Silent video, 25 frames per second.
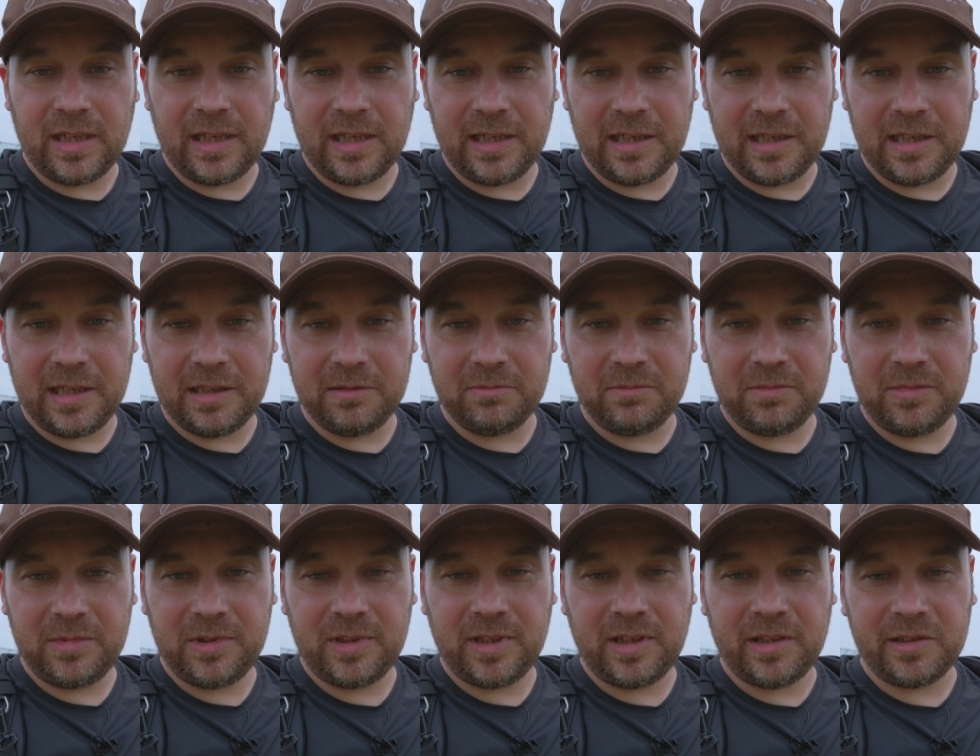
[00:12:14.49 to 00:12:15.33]

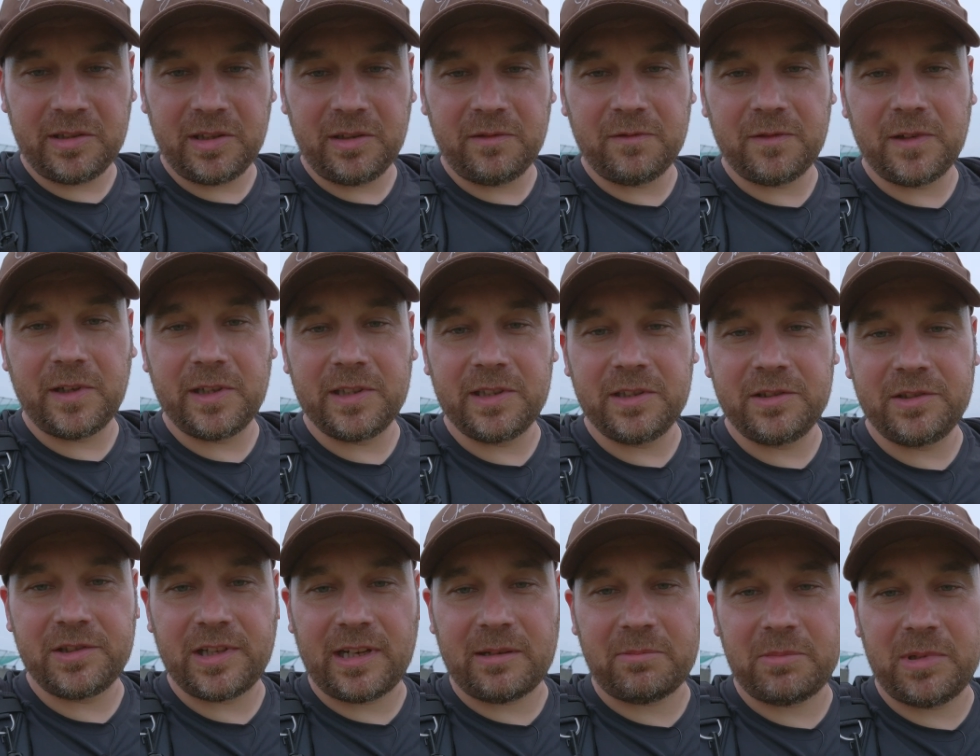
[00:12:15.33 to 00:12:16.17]
I did find
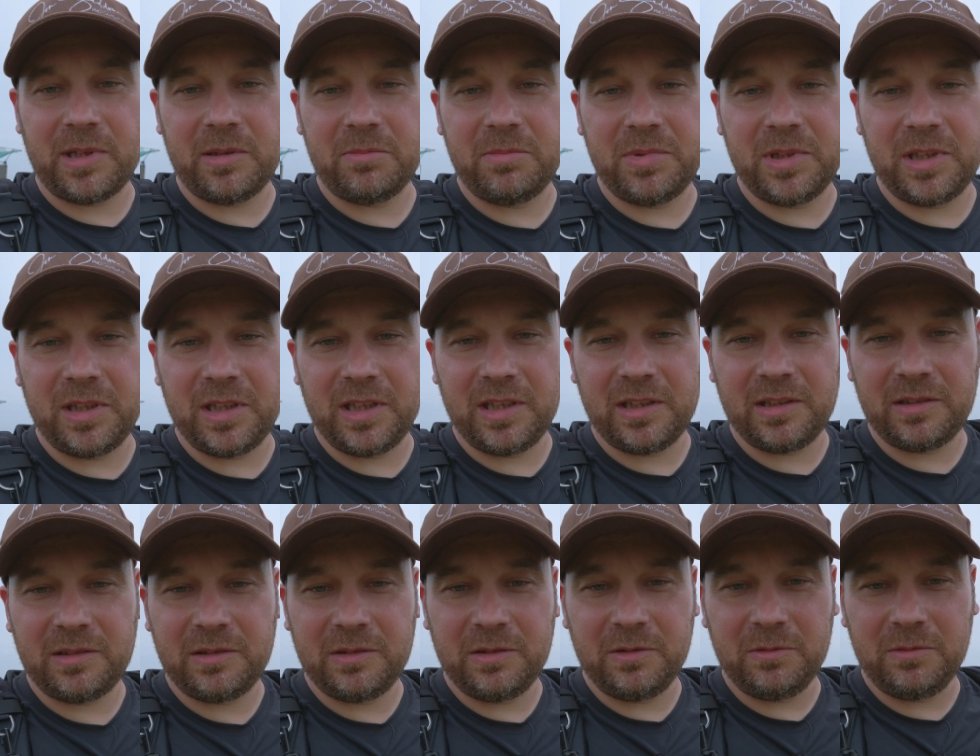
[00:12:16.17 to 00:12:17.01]
a chap up
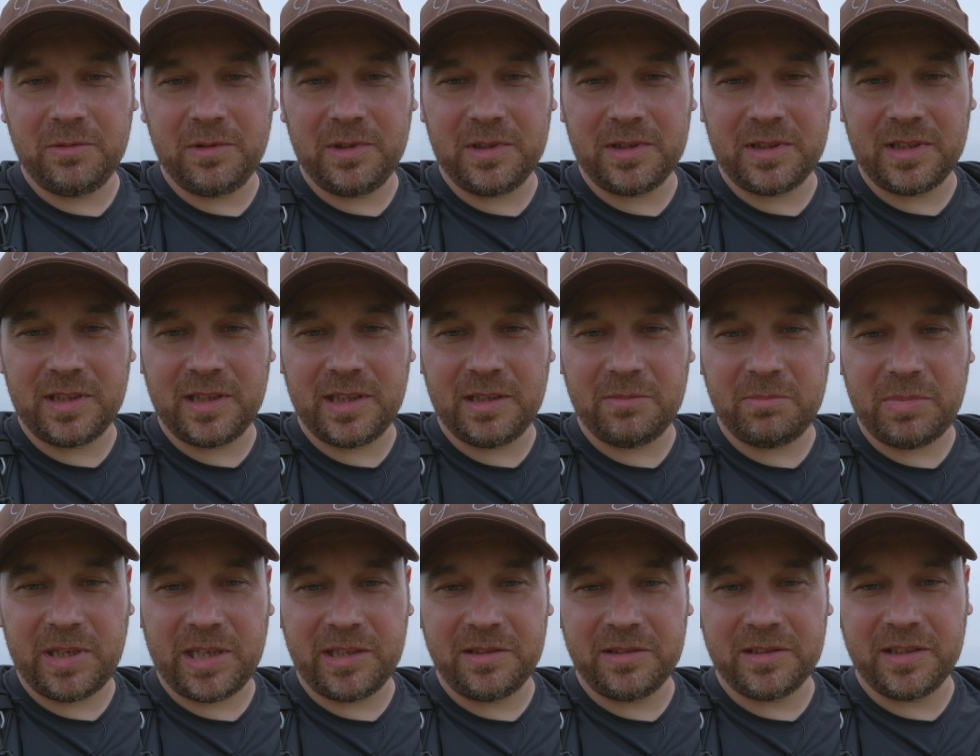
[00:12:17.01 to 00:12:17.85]
here who was
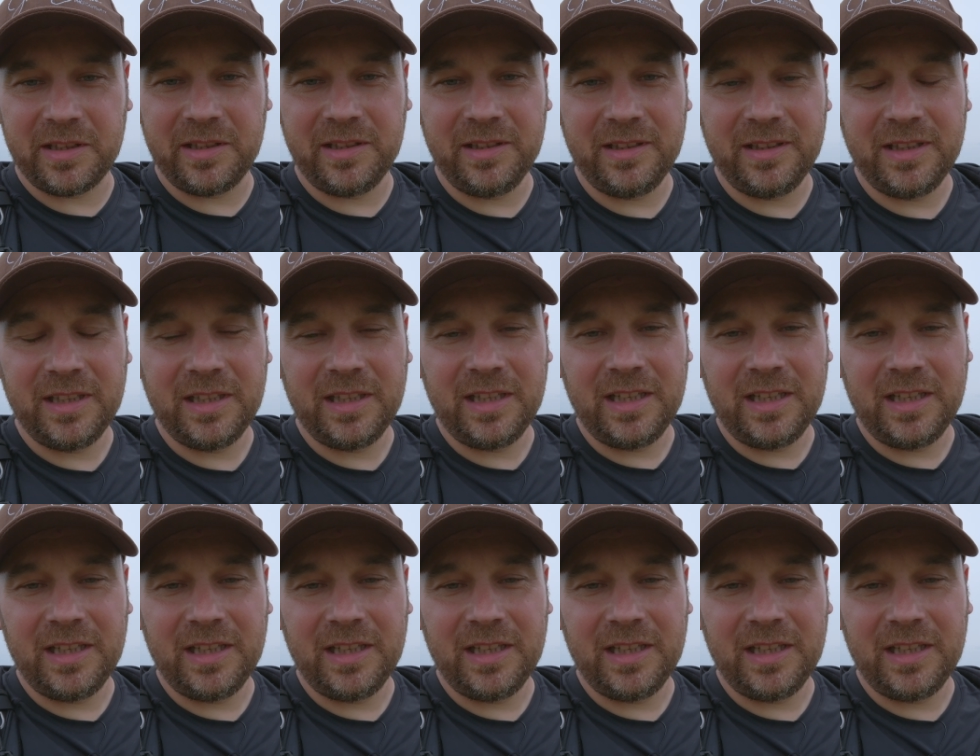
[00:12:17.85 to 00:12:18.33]
painting,